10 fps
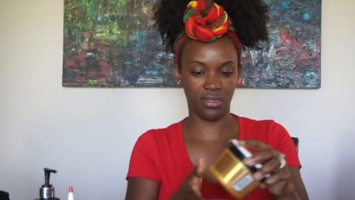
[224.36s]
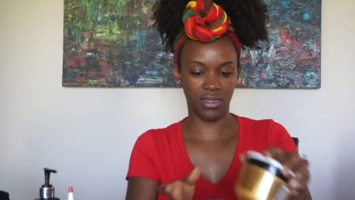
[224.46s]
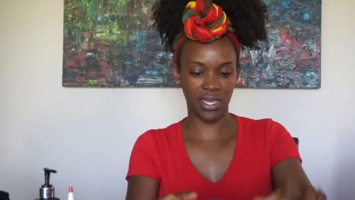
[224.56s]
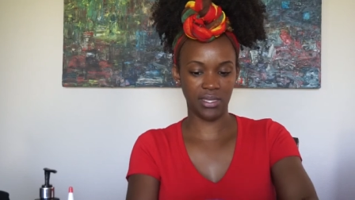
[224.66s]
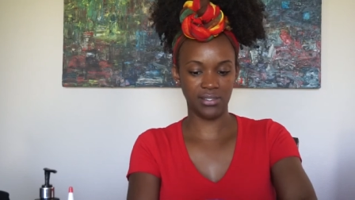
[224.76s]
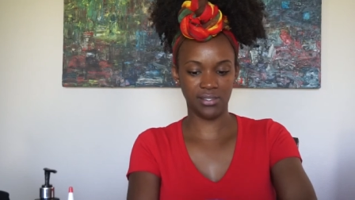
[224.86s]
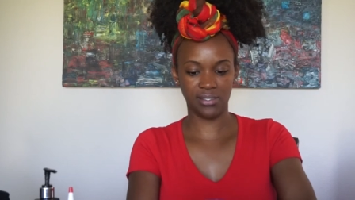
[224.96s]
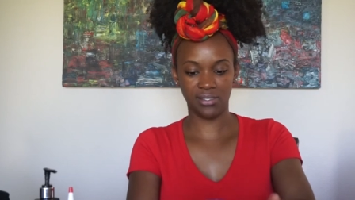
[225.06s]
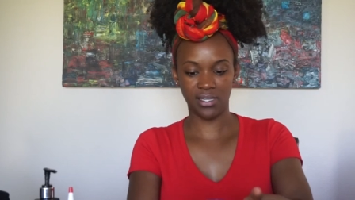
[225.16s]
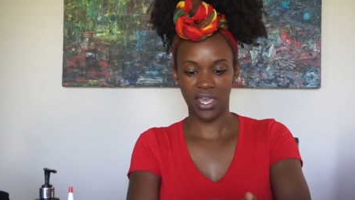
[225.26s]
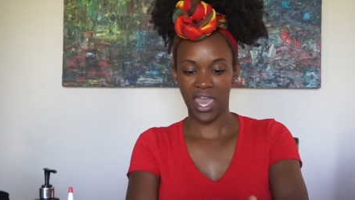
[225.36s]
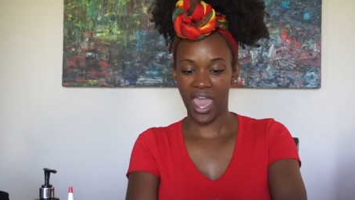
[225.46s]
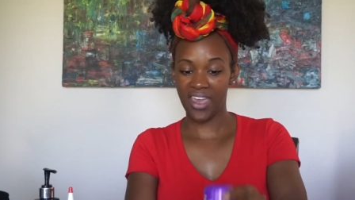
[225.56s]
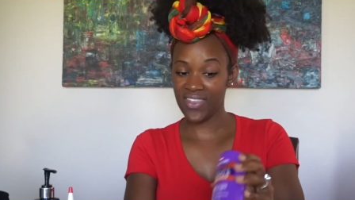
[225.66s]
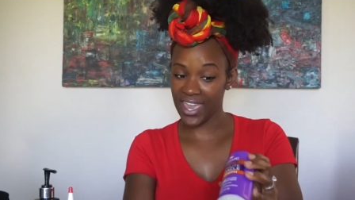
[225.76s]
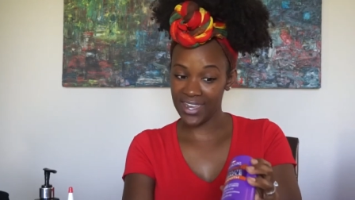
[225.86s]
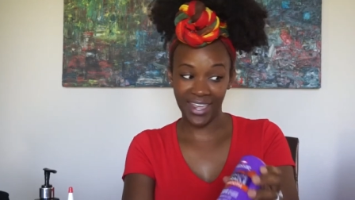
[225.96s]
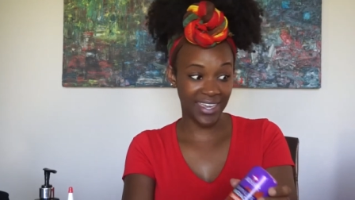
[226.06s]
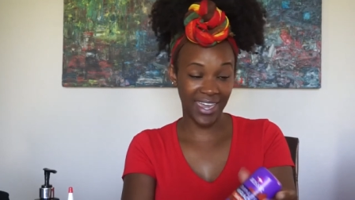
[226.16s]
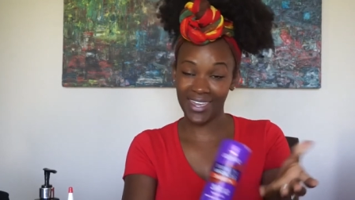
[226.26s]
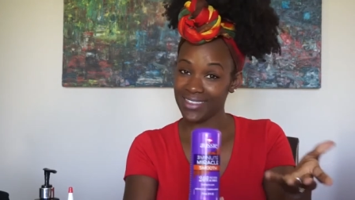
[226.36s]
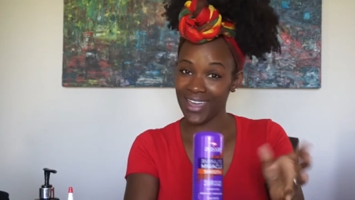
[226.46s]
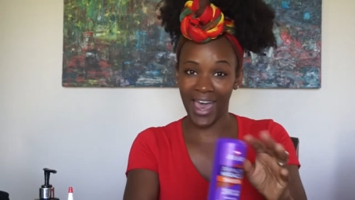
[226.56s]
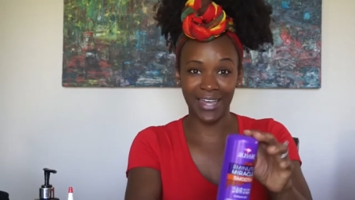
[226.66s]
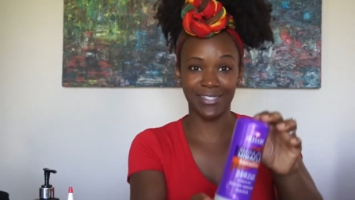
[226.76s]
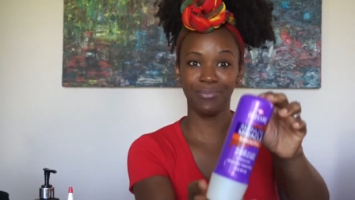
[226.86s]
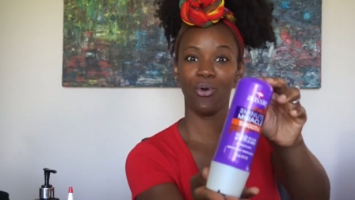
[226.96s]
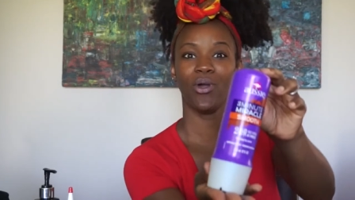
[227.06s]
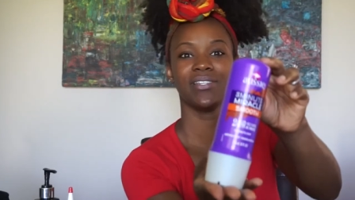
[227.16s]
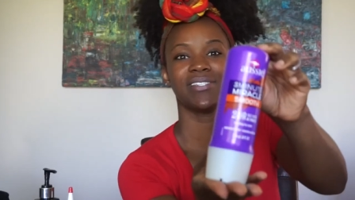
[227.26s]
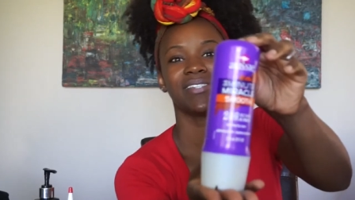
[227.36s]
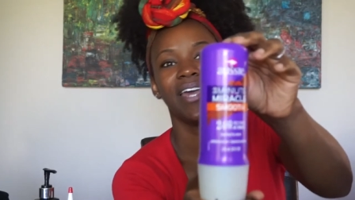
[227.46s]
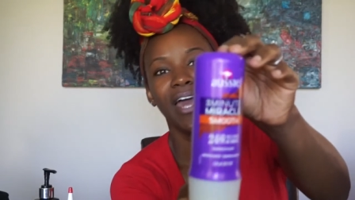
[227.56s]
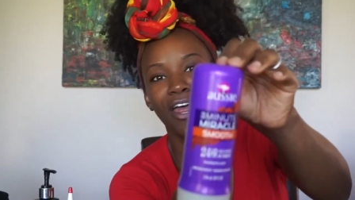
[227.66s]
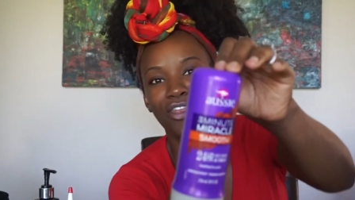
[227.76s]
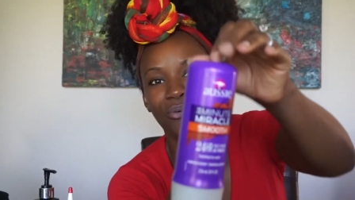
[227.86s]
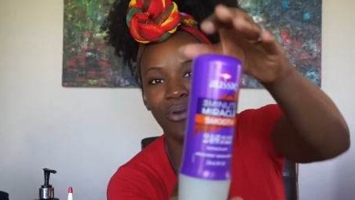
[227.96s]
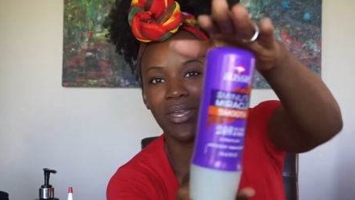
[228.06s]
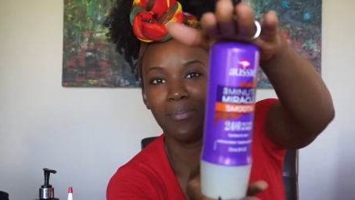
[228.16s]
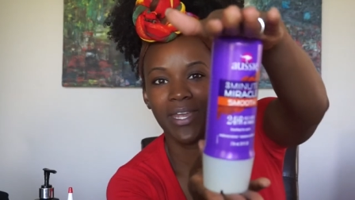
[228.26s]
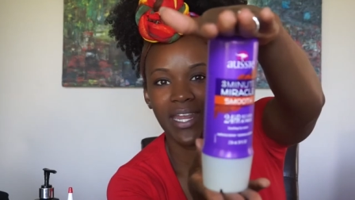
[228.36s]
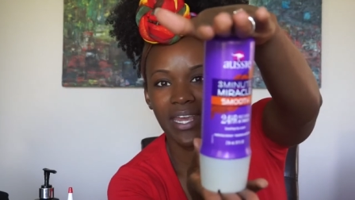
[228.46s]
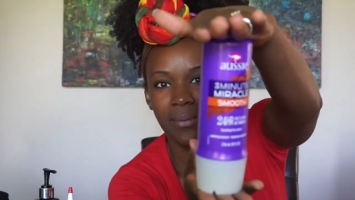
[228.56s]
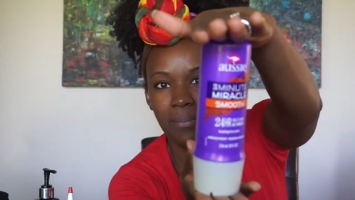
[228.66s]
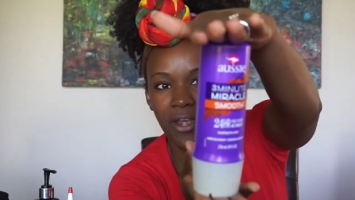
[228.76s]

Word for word: this, and then again, the Aussie Moist 3 Minute